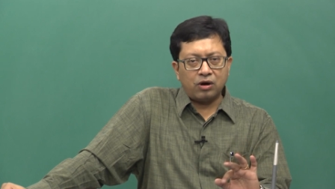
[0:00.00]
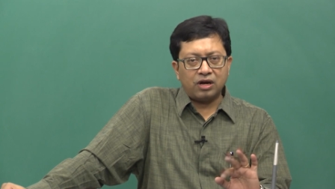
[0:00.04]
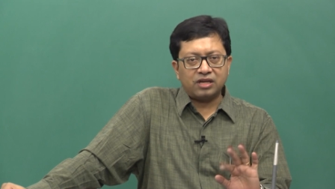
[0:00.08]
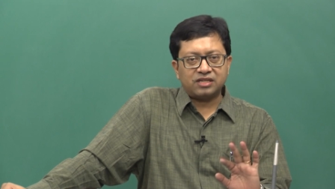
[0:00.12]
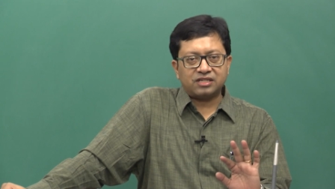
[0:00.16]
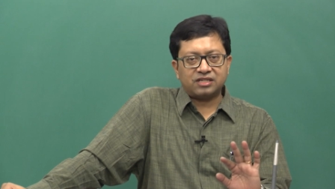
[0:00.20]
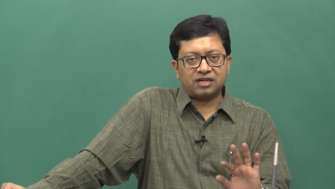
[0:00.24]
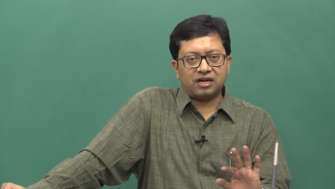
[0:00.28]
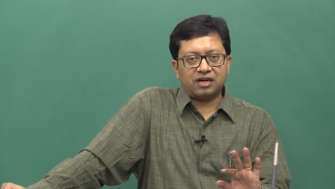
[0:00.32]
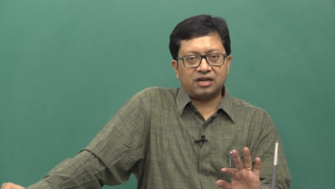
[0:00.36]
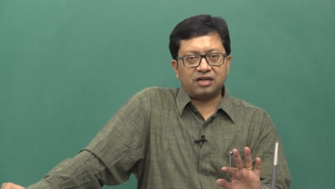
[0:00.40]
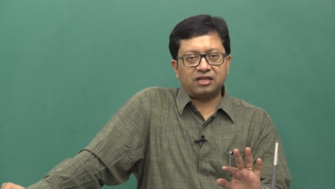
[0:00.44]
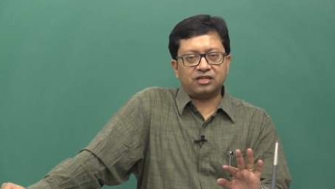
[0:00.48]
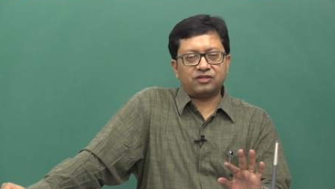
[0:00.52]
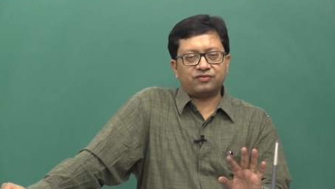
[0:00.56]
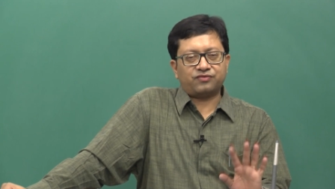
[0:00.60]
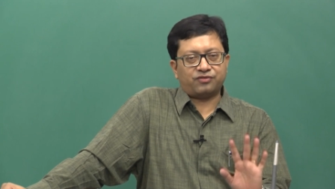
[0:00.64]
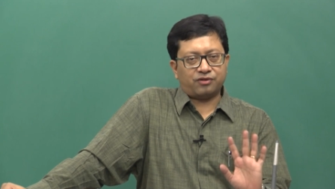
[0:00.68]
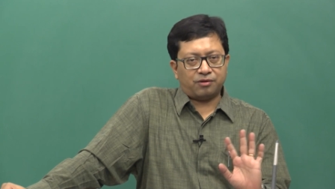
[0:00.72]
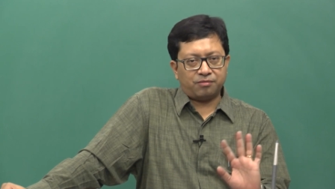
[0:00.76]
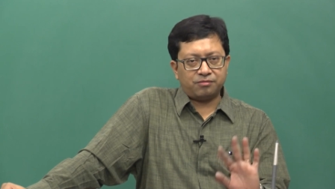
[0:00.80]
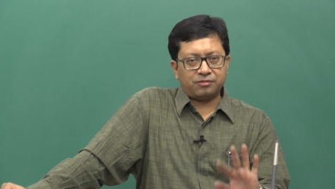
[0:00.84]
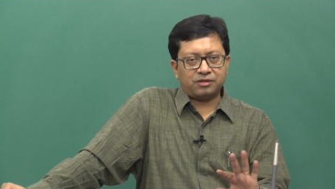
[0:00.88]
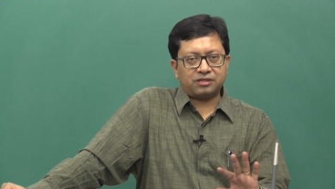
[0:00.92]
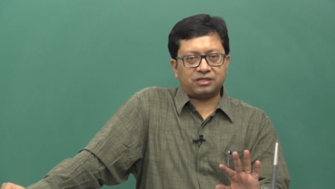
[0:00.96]
our studies
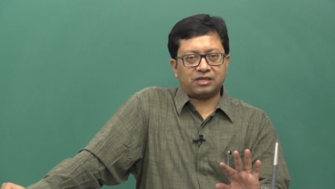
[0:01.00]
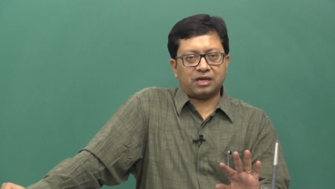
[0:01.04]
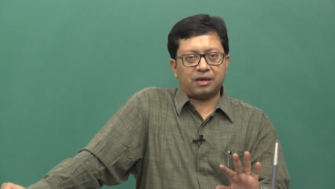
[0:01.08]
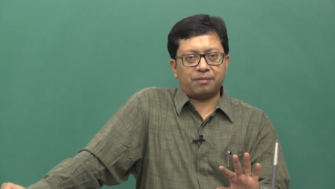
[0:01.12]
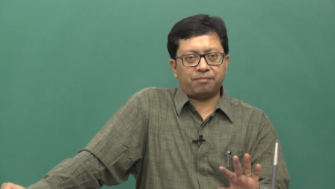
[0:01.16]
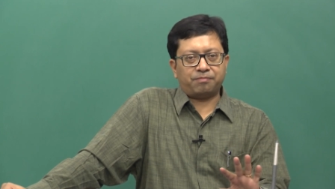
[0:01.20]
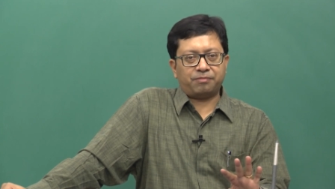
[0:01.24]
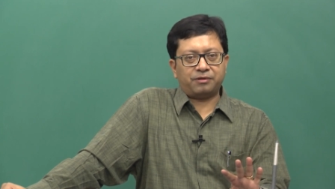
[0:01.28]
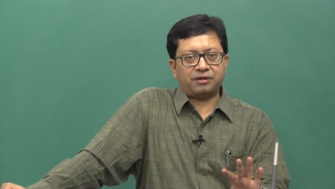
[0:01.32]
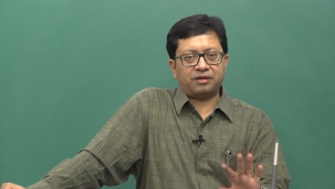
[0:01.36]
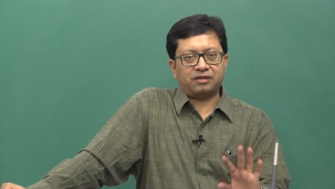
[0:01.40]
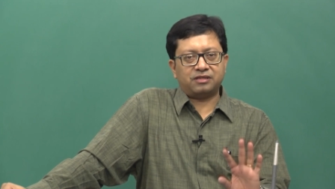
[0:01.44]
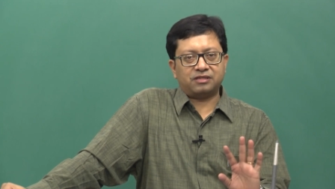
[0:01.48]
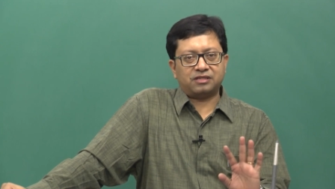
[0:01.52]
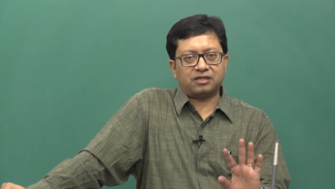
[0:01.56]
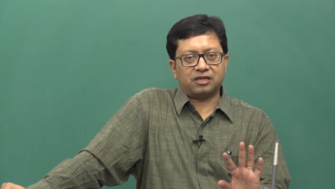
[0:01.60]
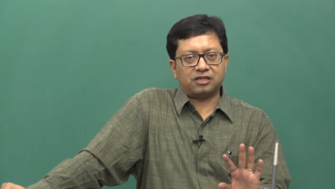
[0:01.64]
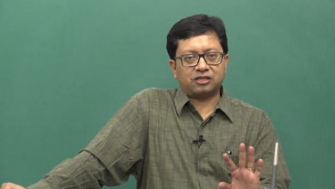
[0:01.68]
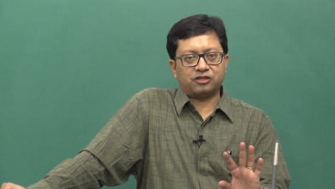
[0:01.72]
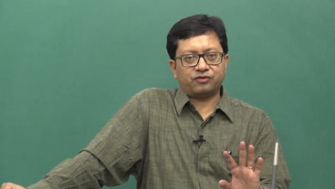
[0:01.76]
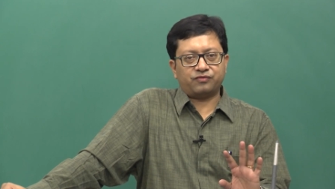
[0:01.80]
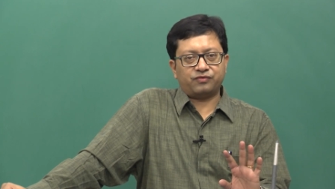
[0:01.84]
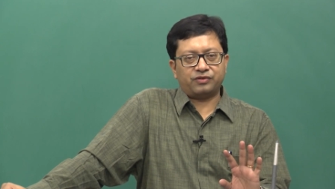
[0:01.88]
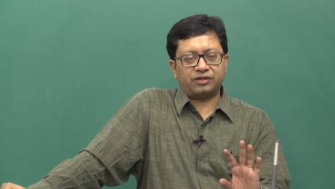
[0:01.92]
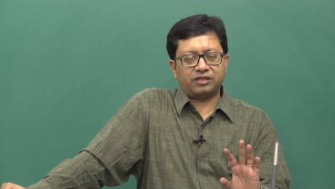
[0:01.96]
from the sample in
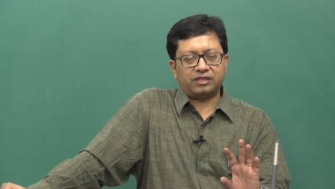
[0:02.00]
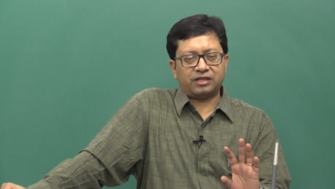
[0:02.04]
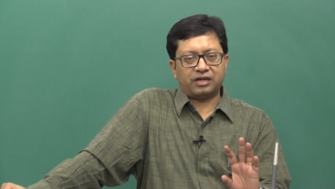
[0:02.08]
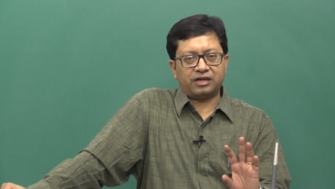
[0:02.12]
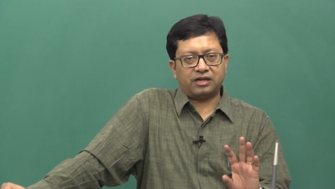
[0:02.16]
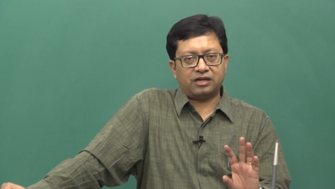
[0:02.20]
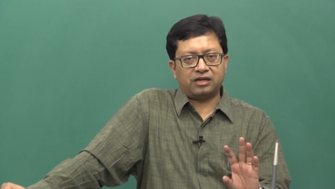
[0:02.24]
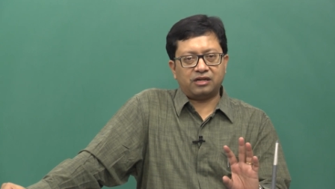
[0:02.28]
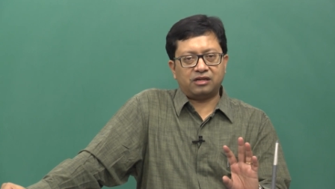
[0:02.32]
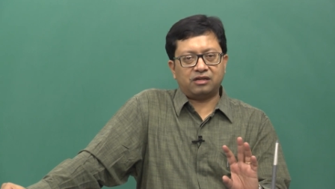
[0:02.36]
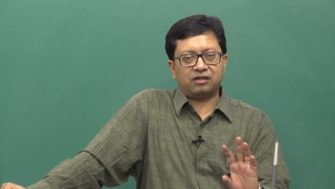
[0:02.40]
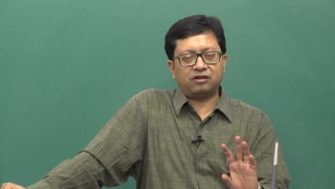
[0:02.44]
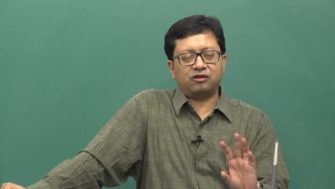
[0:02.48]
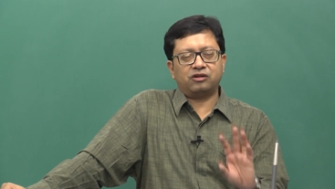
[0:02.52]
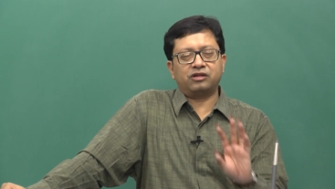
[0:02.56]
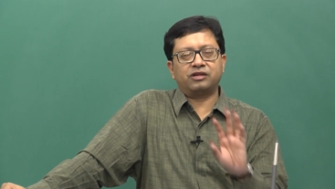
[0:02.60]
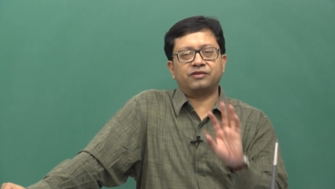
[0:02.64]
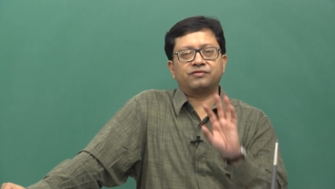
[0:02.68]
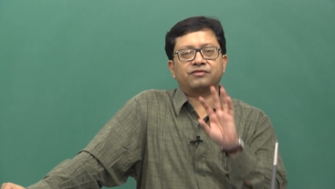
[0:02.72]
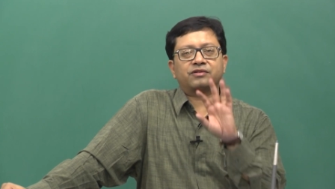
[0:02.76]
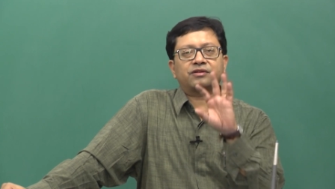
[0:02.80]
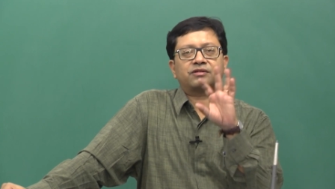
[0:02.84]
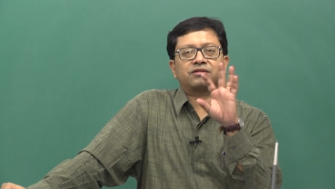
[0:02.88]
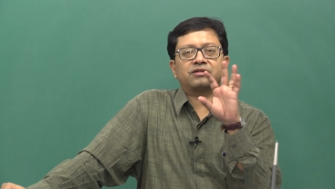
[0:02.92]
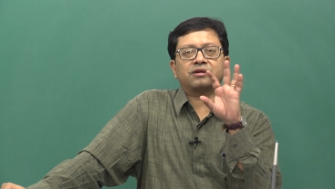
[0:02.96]
such a way that it
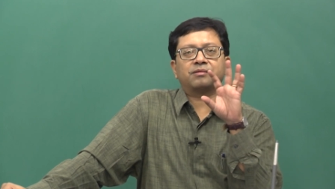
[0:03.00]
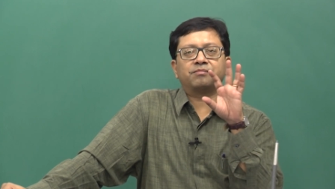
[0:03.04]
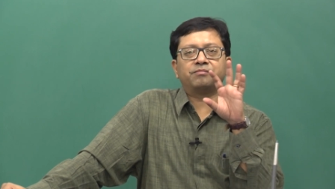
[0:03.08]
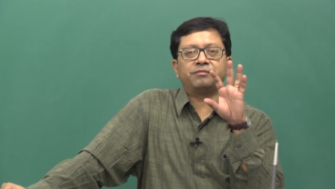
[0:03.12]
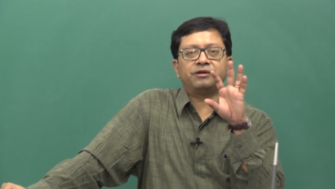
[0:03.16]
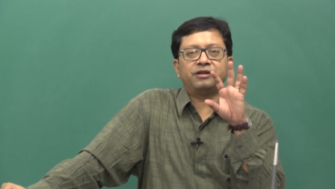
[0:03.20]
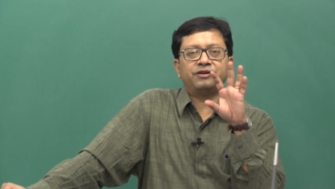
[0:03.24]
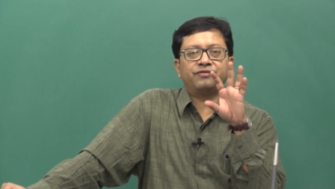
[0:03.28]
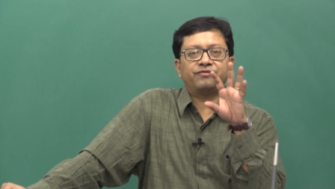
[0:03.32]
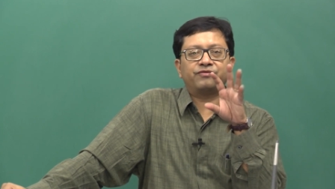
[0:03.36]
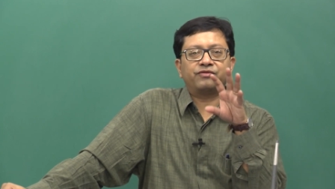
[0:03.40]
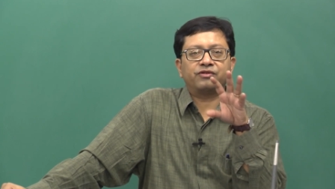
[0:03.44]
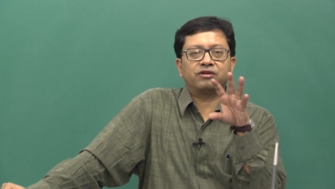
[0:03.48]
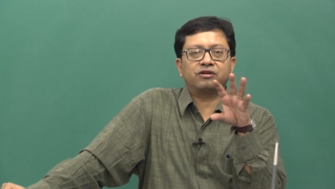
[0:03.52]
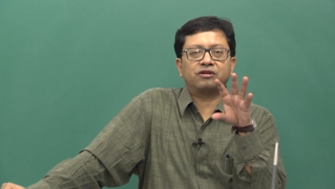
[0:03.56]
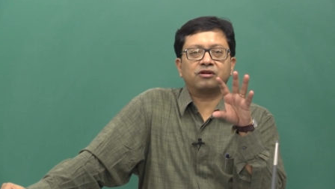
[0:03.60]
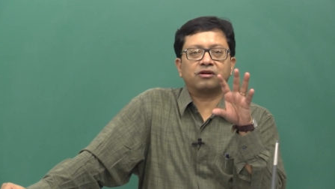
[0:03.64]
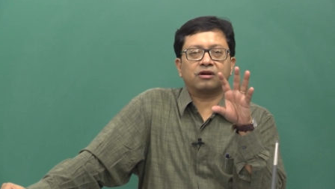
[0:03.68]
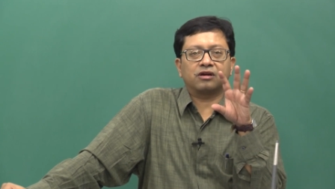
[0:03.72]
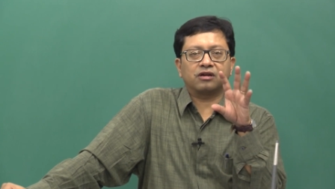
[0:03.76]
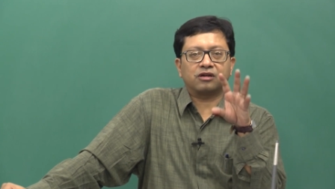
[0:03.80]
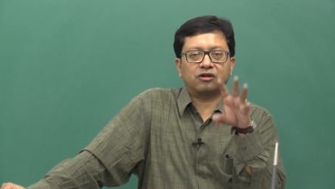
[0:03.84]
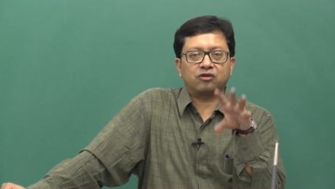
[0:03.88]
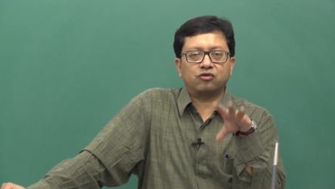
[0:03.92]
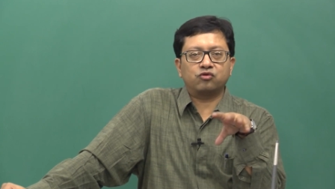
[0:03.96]
gives us some meaningful
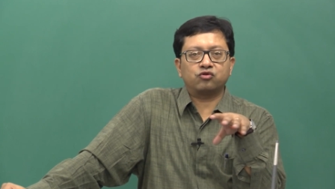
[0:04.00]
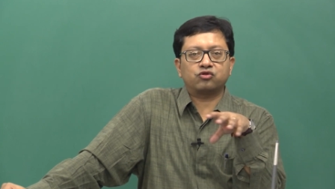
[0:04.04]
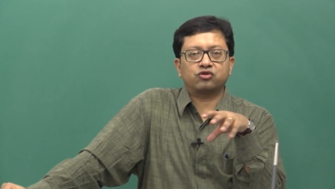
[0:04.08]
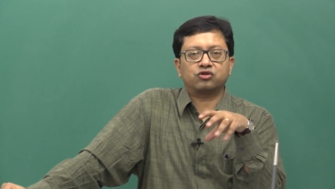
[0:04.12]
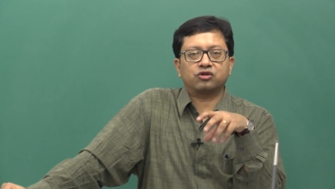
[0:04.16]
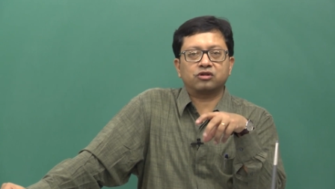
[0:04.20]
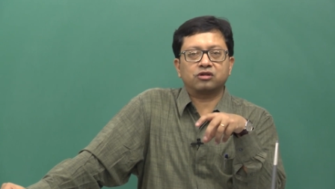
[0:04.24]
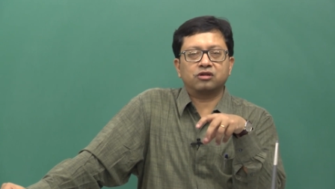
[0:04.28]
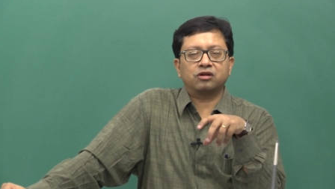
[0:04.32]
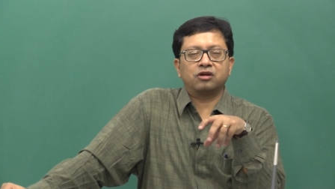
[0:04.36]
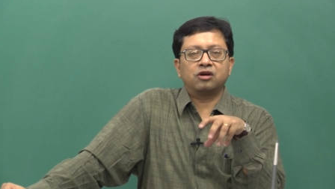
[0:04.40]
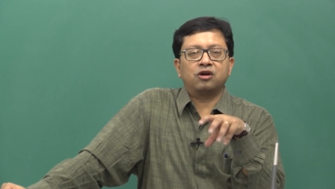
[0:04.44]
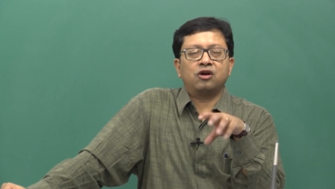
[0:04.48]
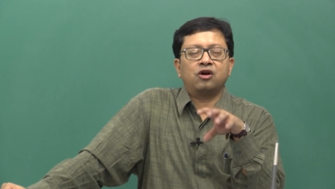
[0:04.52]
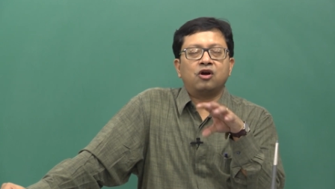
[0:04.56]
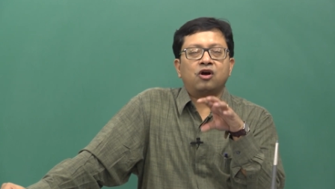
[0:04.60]
conclusion